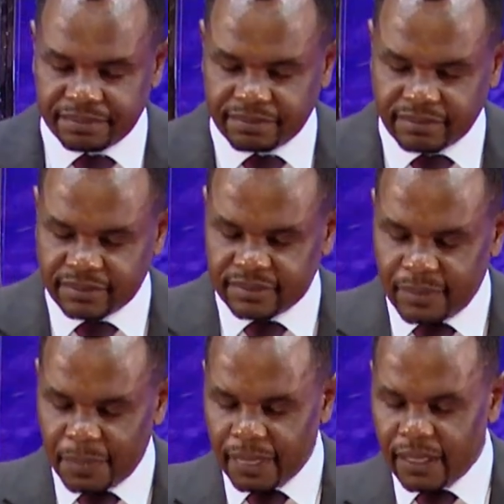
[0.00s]

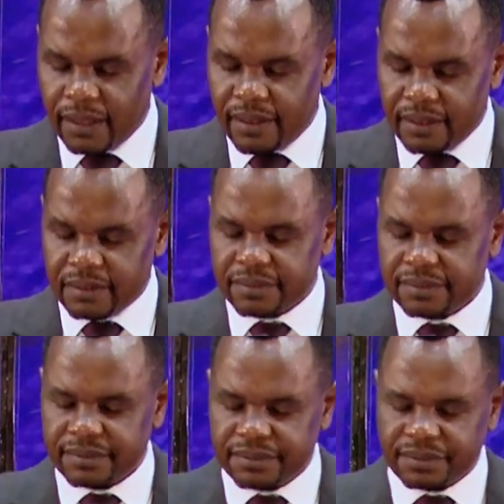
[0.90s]

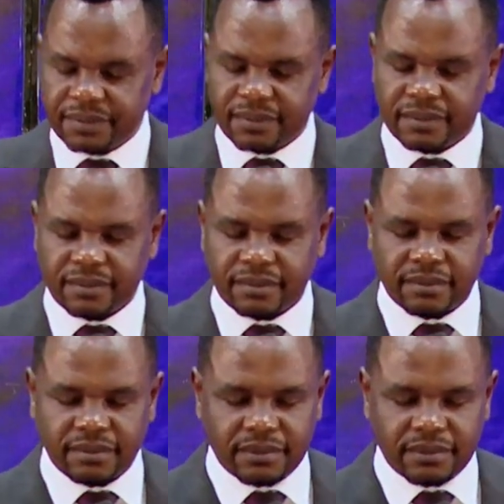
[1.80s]
[no speech]